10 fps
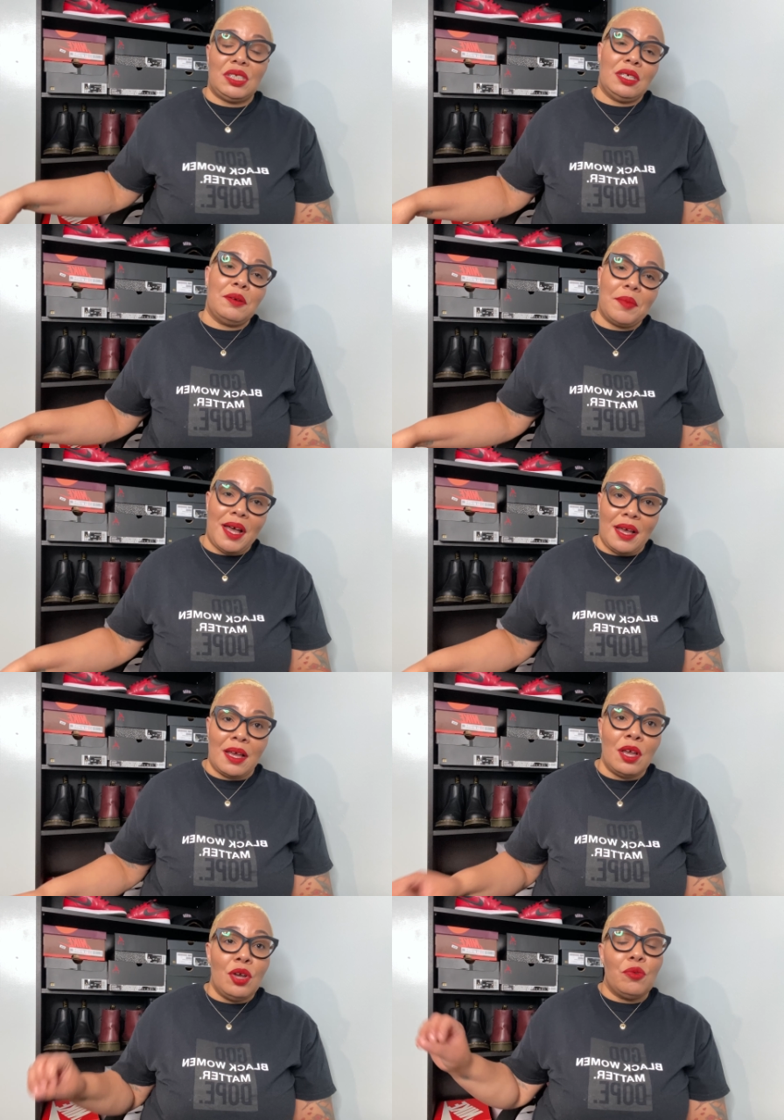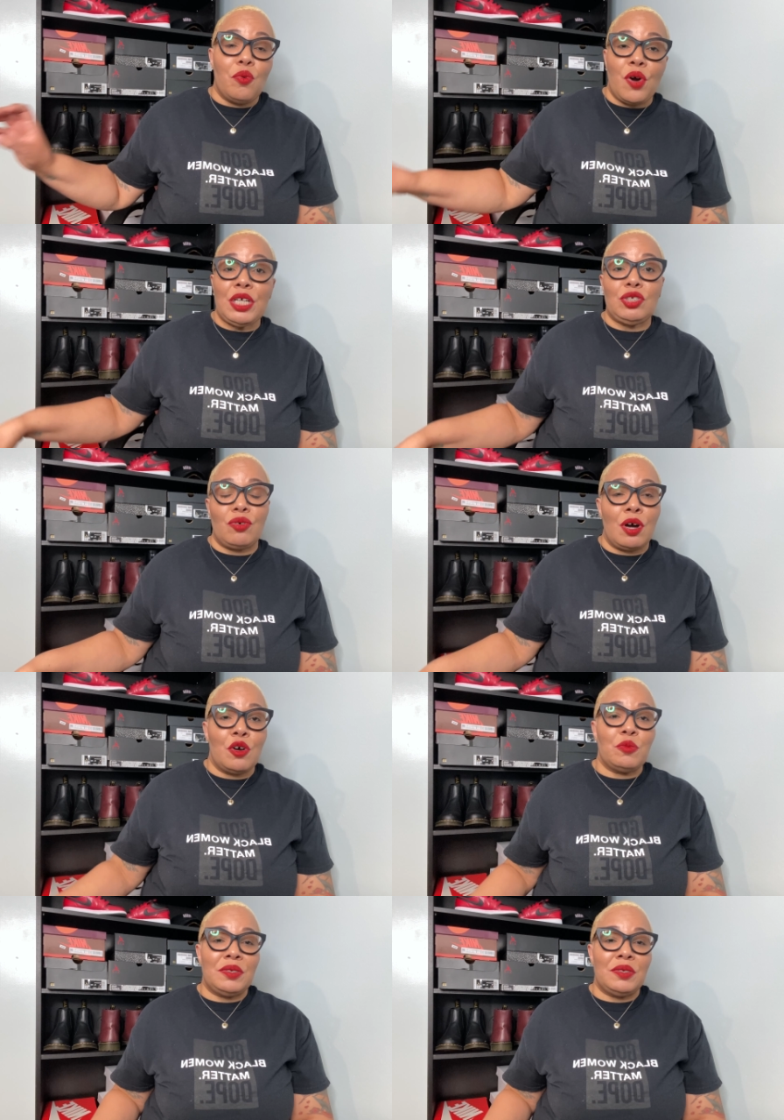to my wardrobe,